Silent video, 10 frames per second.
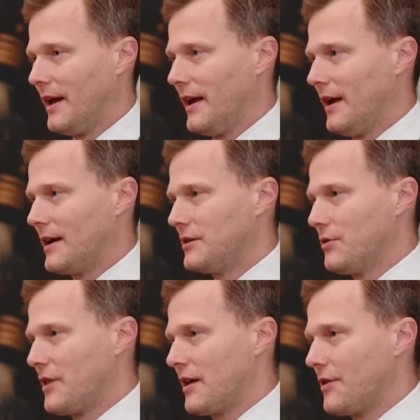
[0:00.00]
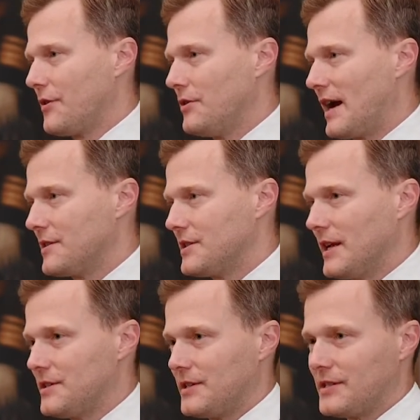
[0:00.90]
And I do think that the United
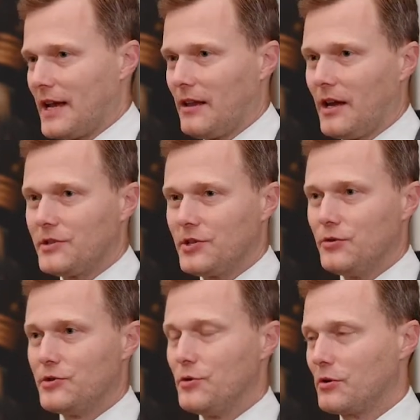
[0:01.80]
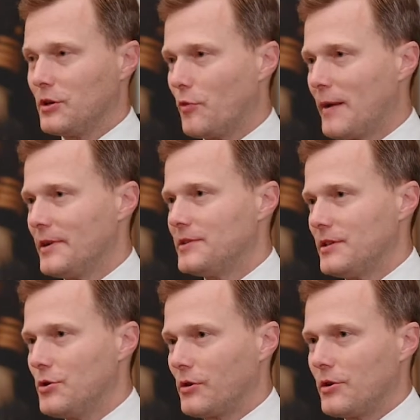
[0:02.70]
States and its allies use nuclear weapons
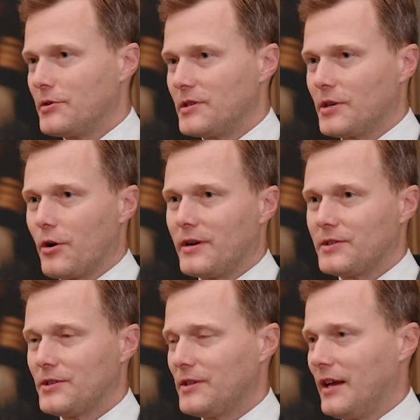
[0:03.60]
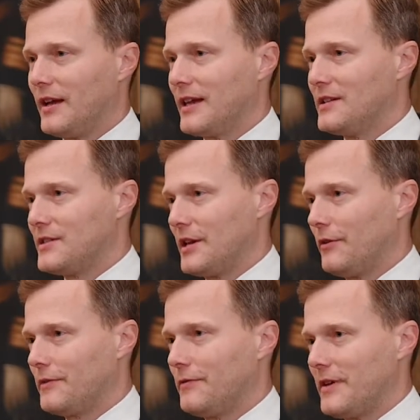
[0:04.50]
and nuclear deterrence in
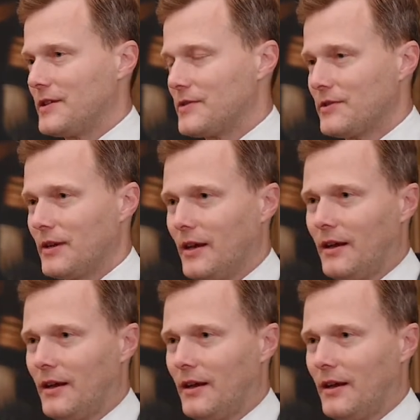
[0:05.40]
self-defense.